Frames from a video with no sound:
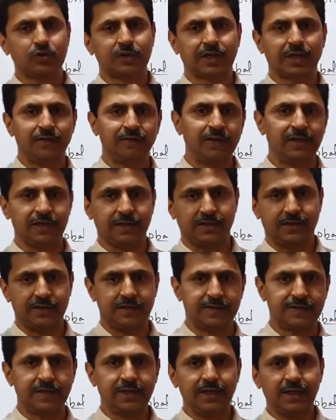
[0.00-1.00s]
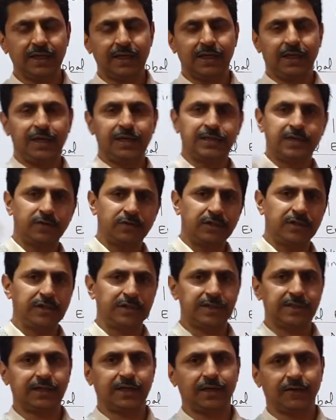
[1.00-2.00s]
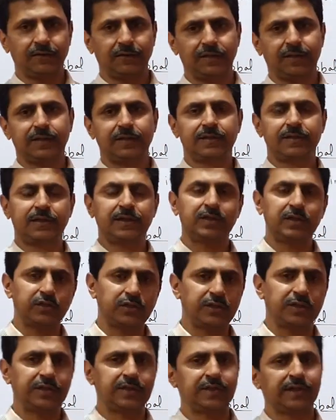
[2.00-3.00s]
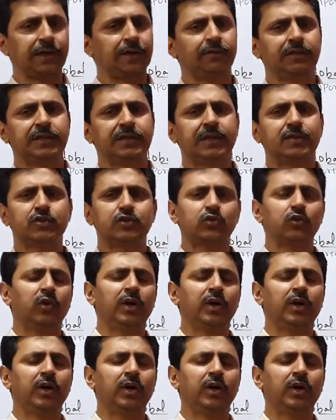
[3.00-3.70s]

AC to DC converters, DC to DC converters, and so on and so forth.